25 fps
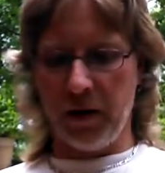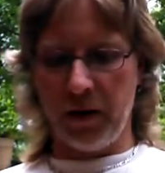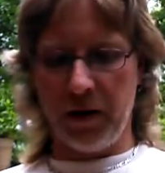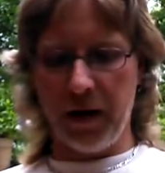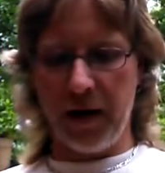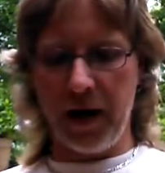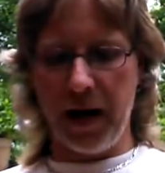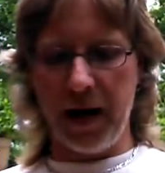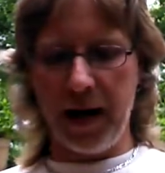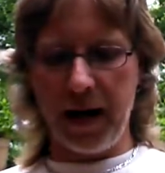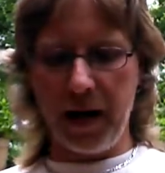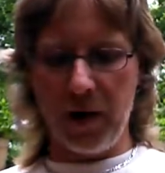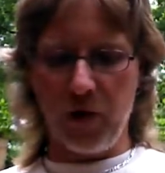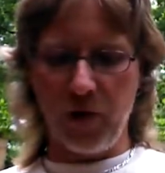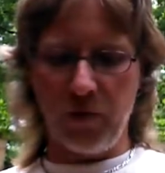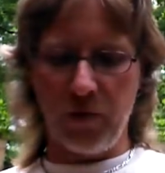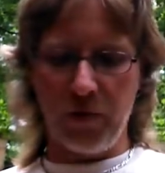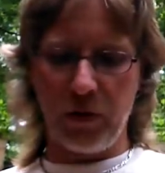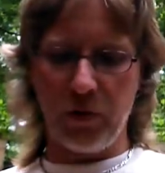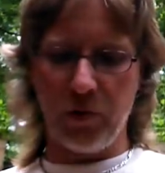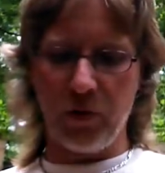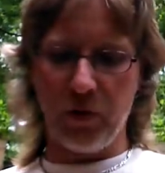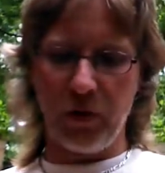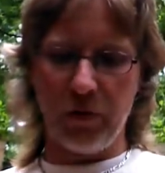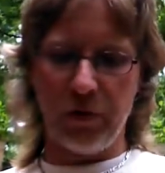Today I will
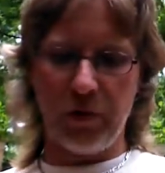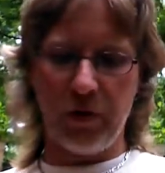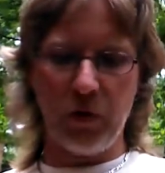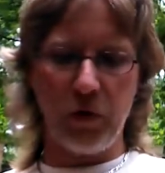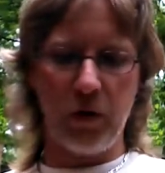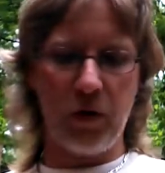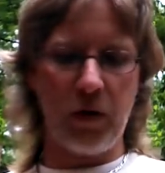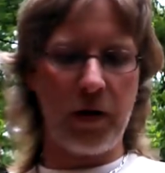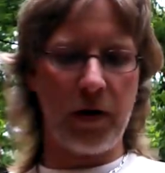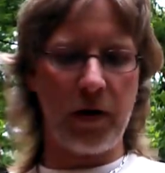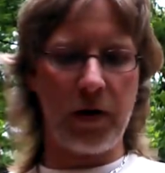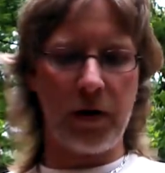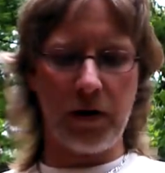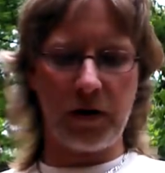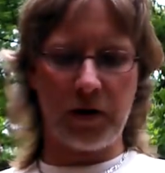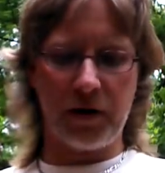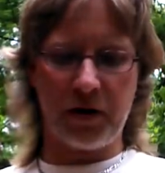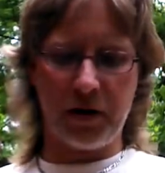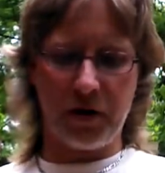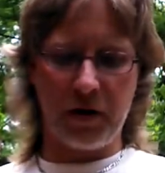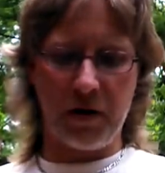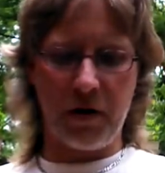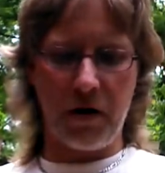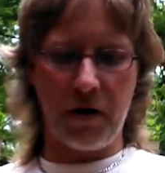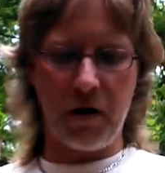be reviewing a
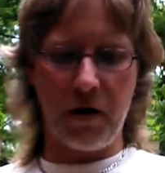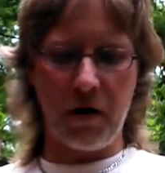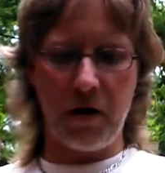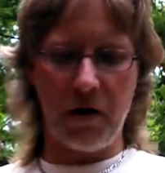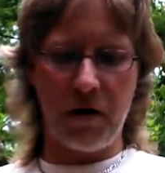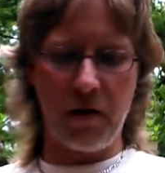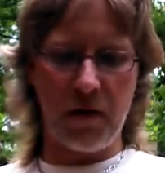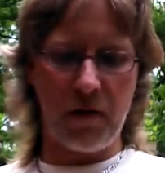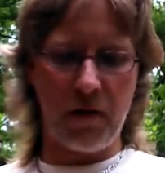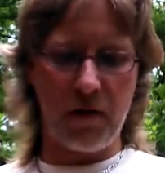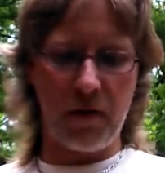cigar